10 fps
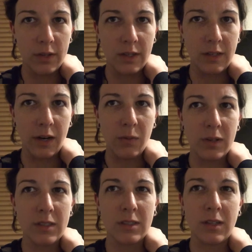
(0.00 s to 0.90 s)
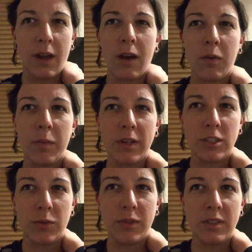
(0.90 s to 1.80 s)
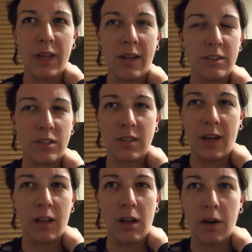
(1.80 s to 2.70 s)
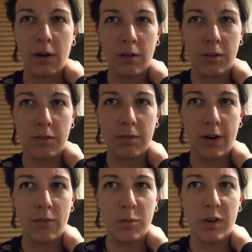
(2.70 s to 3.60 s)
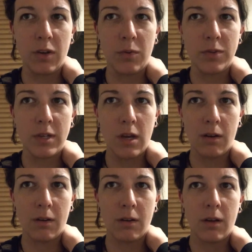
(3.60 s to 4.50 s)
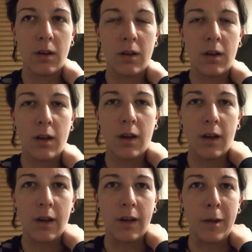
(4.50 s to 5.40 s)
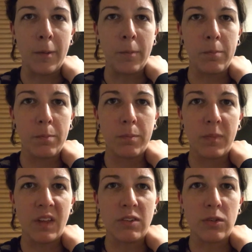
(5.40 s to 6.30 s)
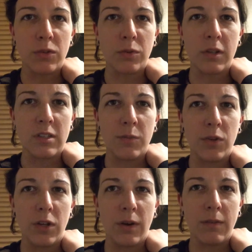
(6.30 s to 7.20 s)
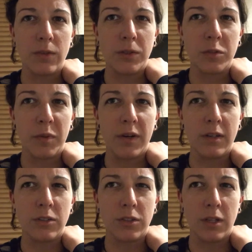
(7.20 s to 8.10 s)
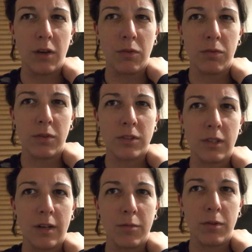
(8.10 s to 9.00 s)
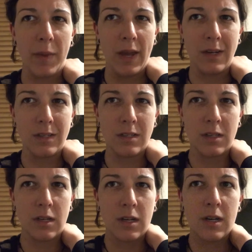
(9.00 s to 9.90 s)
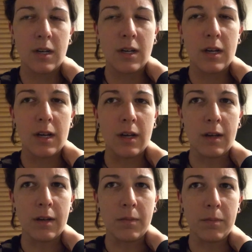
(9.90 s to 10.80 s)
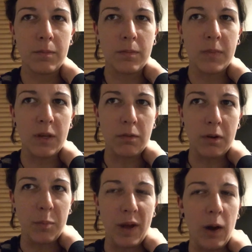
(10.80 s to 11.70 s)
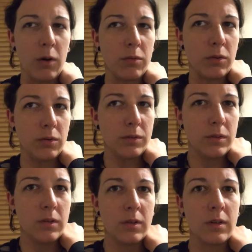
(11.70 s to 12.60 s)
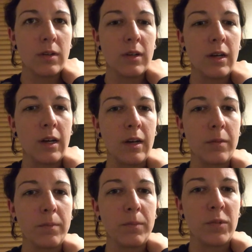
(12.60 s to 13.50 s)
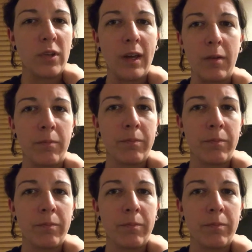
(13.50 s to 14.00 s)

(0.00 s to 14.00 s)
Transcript: that day was and how much it was just hell on earth for everybody who was here. And so it's really something you have to experience yourself. There's a lot of remains that are very powerful. So yeah,